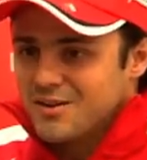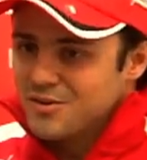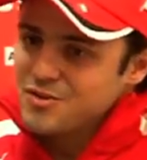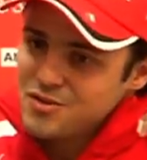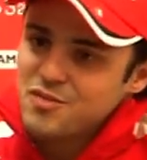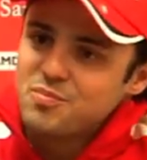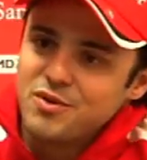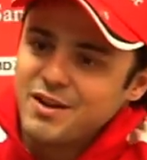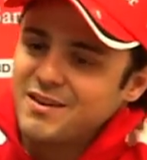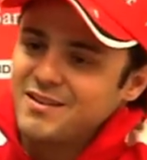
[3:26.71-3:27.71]
you know, you're just
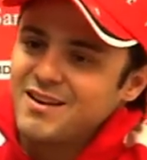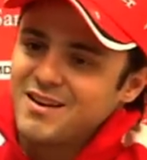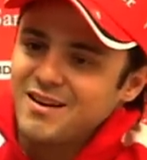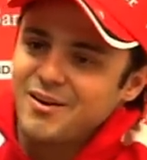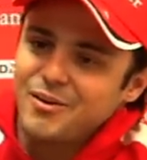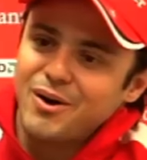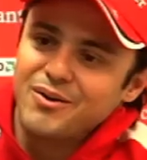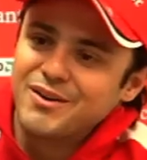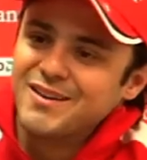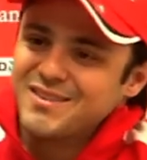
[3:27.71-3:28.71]
bringing the car
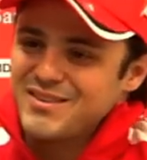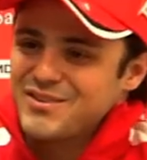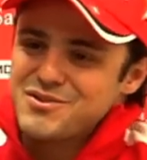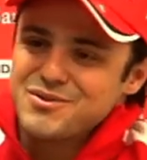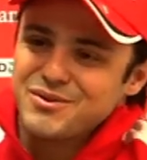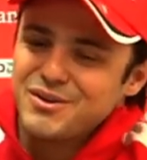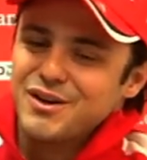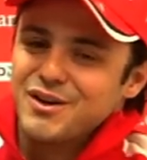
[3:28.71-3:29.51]
around just to